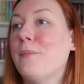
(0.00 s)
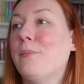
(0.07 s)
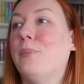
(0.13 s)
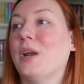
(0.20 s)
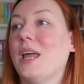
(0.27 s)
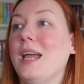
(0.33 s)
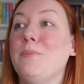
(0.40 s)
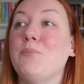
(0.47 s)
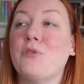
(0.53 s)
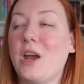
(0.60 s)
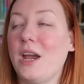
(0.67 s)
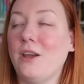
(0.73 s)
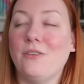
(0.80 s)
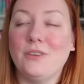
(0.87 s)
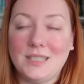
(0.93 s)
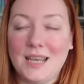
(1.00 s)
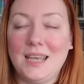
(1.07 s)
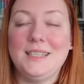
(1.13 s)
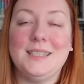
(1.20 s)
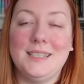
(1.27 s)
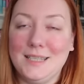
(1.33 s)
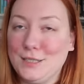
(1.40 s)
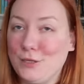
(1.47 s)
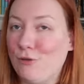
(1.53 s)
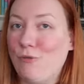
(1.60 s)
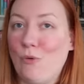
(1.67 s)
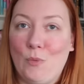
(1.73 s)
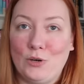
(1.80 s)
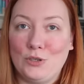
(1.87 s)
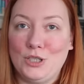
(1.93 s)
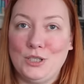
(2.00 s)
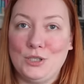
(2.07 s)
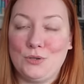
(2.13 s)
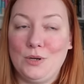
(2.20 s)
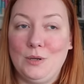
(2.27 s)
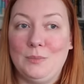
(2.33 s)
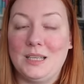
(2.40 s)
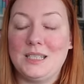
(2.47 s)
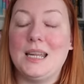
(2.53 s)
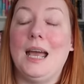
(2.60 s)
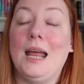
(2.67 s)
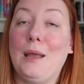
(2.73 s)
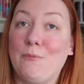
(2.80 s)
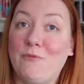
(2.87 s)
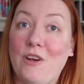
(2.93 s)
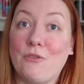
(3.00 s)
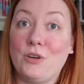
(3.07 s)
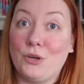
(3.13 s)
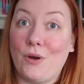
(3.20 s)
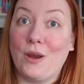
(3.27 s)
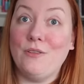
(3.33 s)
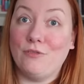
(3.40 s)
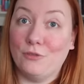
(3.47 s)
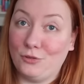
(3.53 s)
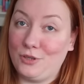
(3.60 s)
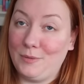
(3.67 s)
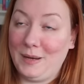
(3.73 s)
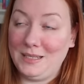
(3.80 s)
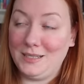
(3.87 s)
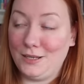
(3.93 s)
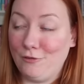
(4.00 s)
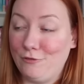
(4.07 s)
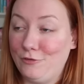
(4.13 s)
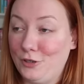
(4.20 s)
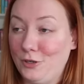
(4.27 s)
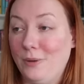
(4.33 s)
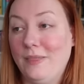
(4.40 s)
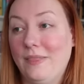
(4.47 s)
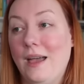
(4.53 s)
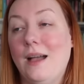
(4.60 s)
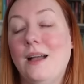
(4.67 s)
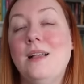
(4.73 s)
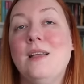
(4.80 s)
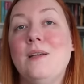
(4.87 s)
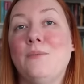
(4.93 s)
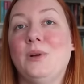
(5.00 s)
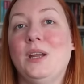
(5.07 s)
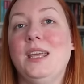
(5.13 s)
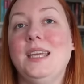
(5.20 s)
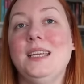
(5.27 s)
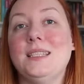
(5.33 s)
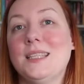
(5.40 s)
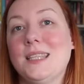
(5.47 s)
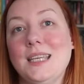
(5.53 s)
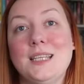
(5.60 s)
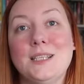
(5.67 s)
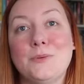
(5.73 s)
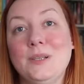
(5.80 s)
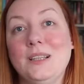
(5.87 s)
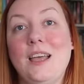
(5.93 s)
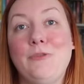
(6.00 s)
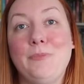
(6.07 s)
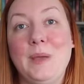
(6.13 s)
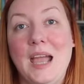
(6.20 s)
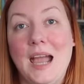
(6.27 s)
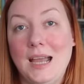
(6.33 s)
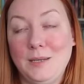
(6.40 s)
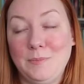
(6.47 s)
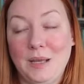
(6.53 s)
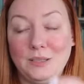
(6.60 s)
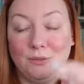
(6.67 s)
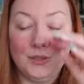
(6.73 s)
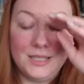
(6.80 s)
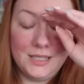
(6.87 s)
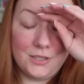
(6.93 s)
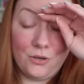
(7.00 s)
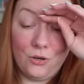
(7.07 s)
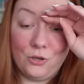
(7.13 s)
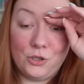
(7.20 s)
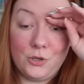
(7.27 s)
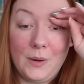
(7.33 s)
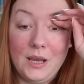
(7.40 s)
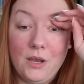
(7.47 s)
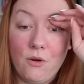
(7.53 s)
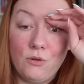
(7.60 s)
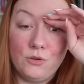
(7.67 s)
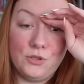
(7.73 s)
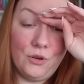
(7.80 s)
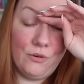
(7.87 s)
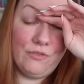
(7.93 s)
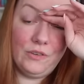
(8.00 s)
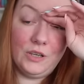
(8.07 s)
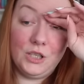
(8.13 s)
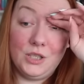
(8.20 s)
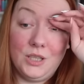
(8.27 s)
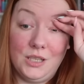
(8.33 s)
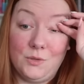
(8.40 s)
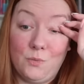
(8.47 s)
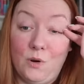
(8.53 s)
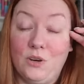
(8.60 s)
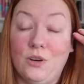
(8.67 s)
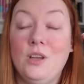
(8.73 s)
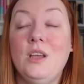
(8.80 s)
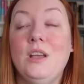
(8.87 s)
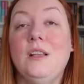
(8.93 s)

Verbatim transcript: But I prioritised this over watching Scream last night and I'm very grateful to myself for doing that. But it is Things We Left Behind by Lucy Score, so I also finished this one